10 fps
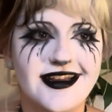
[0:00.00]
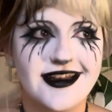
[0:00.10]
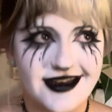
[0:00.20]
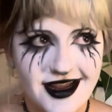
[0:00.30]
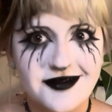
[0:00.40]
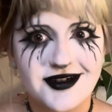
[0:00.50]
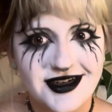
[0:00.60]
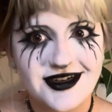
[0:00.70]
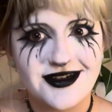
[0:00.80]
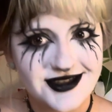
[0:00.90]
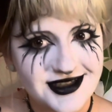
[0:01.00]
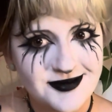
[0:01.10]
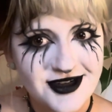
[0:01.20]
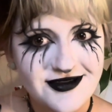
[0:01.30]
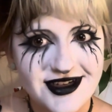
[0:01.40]
now we're gonna go see
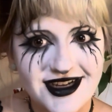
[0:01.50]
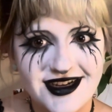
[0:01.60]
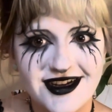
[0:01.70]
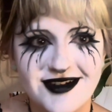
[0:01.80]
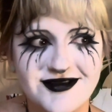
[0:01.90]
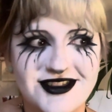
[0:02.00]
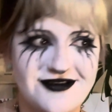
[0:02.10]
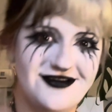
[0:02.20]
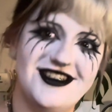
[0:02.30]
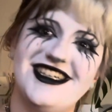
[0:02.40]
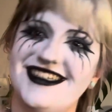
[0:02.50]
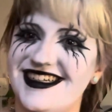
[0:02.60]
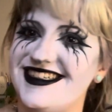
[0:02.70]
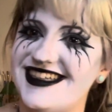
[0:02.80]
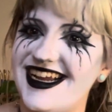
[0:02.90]
Mudvayne. I'm so freaking
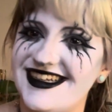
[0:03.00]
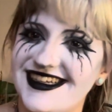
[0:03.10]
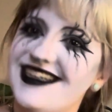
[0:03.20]
excited.